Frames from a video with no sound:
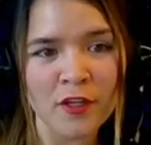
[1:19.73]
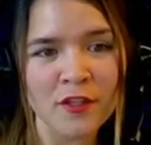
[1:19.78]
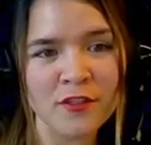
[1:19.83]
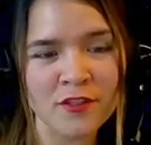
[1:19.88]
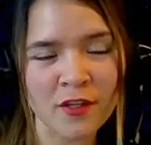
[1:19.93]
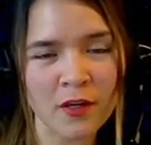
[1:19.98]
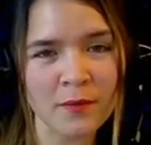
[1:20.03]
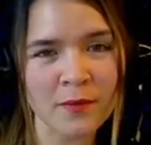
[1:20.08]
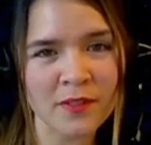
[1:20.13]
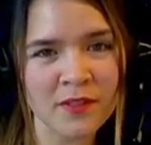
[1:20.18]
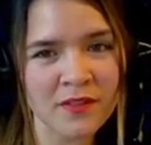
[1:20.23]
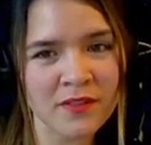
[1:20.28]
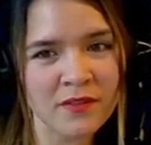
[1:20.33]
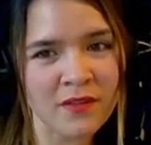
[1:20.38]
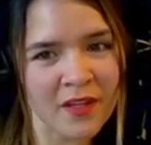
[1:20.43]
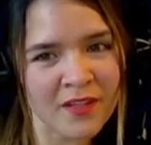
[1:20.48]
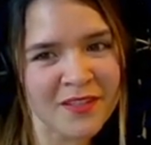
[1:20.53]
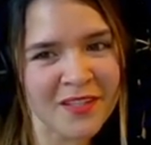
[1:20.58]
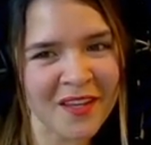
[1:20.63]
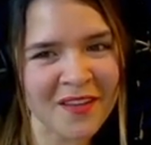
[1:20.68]
so
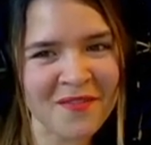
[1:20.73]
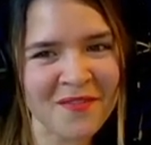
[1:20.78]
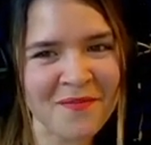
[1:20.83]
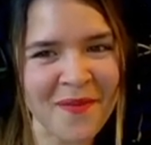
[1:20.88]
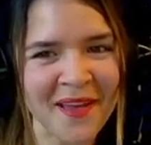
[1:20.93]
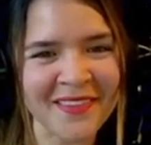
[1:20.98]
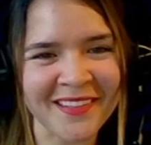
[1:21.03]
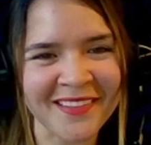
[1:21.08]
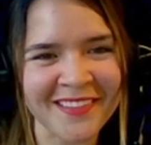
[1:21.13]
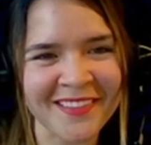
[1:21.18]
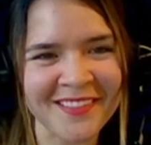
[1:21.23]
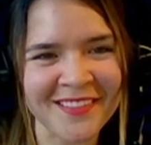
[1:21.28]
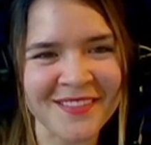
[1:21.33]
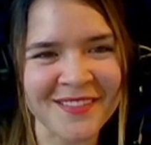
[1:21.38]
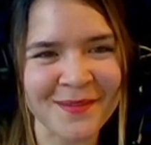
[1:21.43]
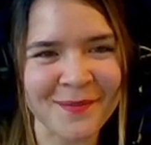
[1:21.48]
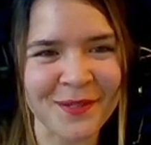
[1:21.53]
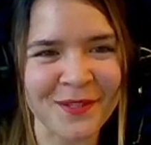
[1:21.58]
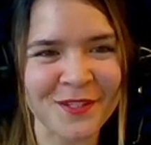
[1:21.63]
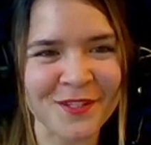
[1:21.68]
it's a safe bet that this
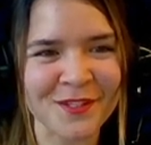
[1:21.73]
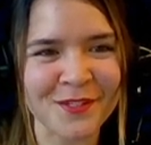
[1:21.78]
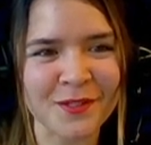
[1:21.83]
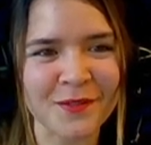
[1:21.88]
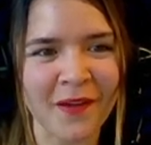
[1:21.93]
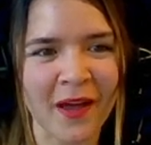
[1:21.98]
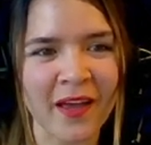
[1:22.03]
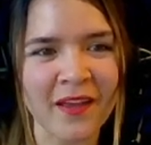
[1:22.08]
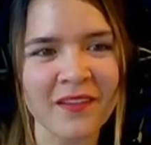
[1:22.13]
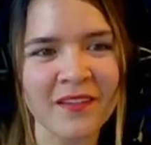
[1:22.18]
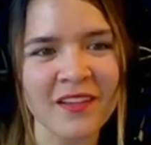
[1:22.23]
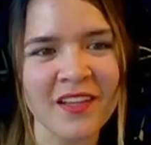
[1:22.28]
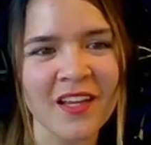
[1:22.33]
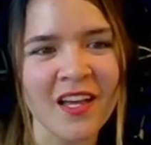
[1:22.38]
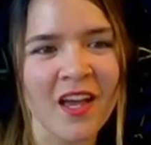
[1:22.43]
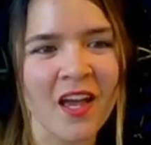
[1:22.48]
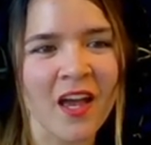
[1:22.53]
is a malicious file.